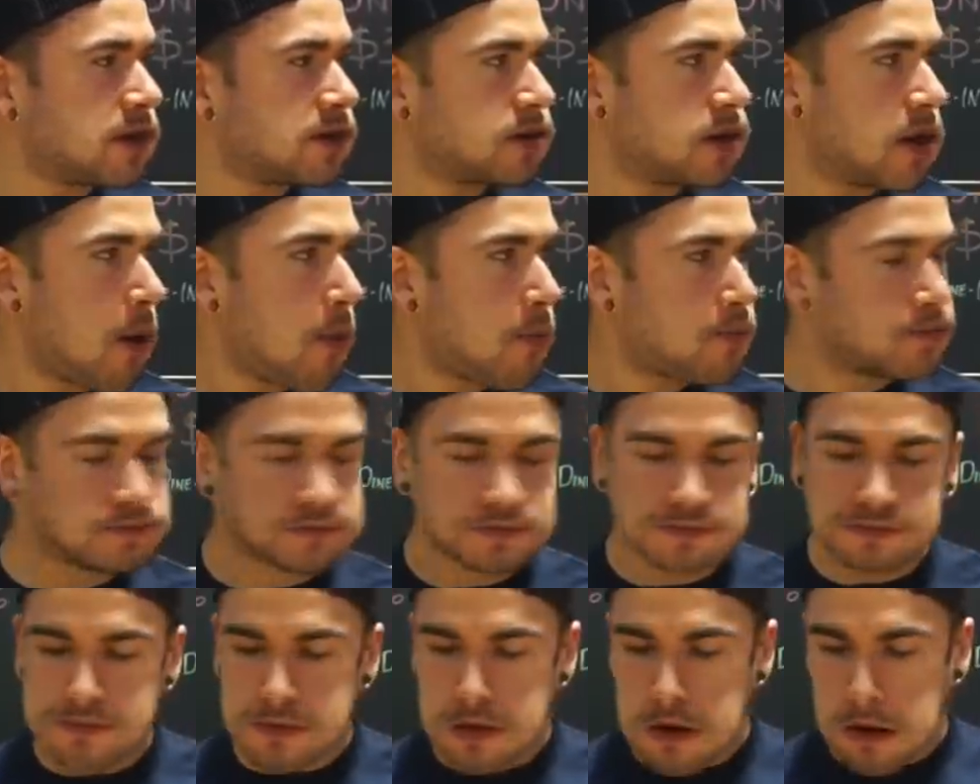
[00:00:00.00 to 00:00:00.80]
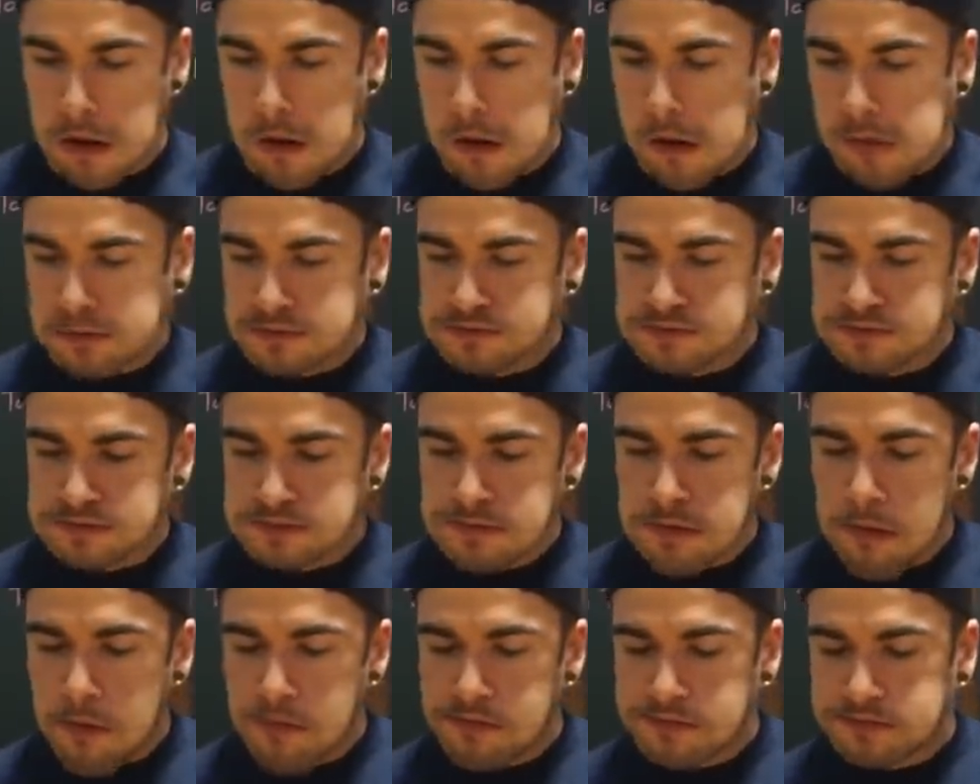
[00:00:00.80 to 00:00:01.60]
No.
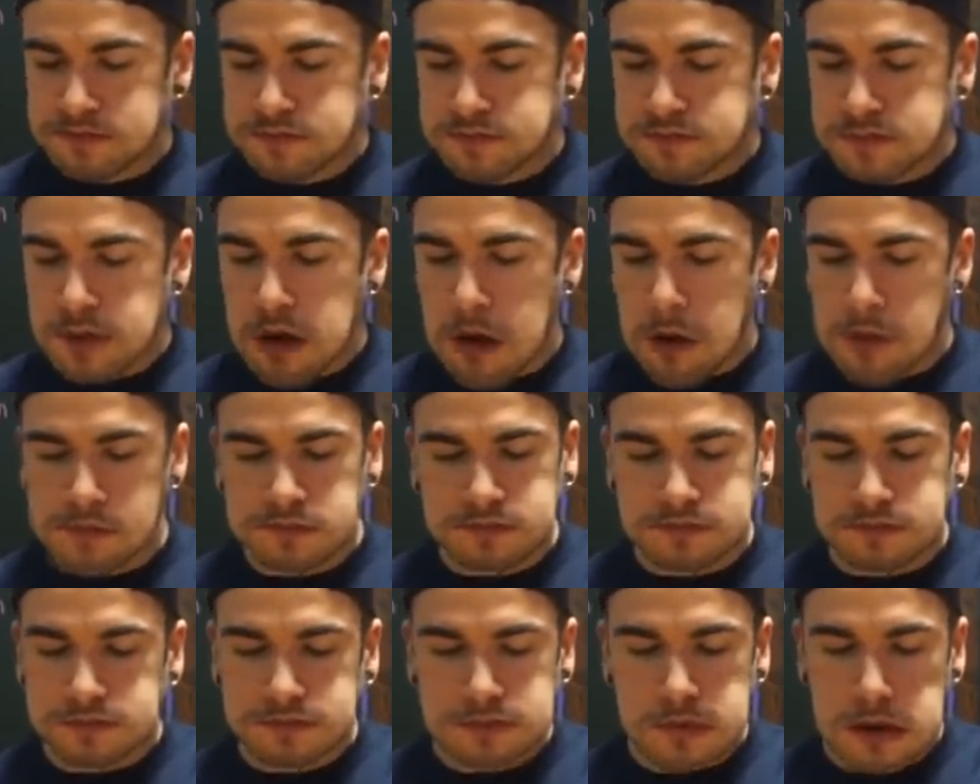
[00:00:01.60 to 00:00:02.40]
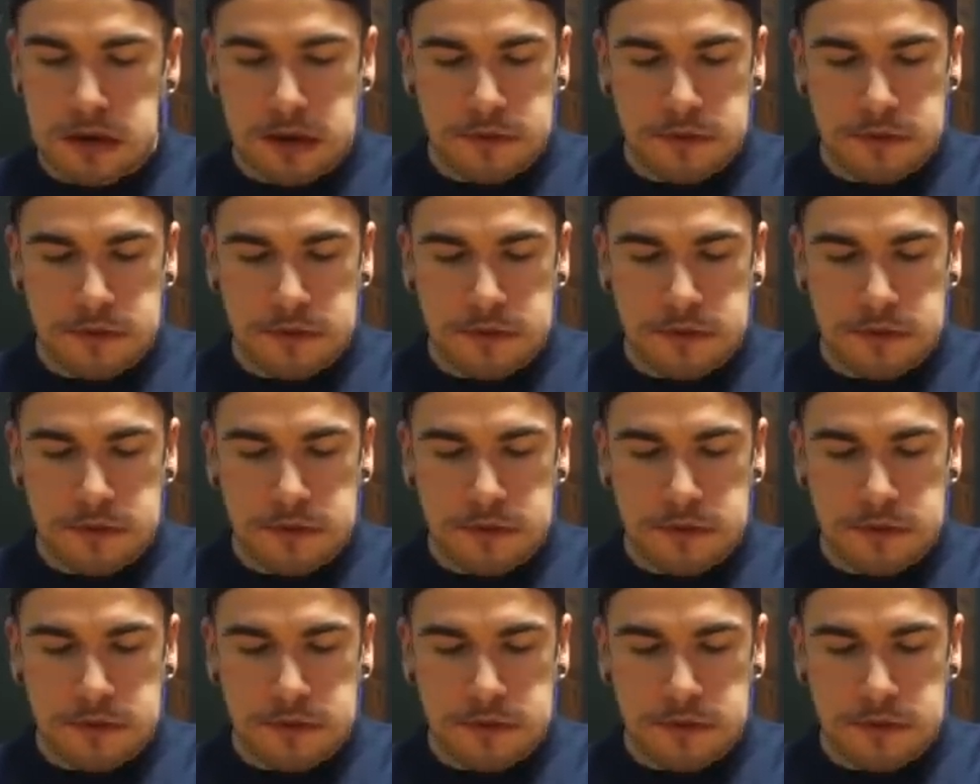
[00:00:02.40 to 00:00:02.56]
right here, why?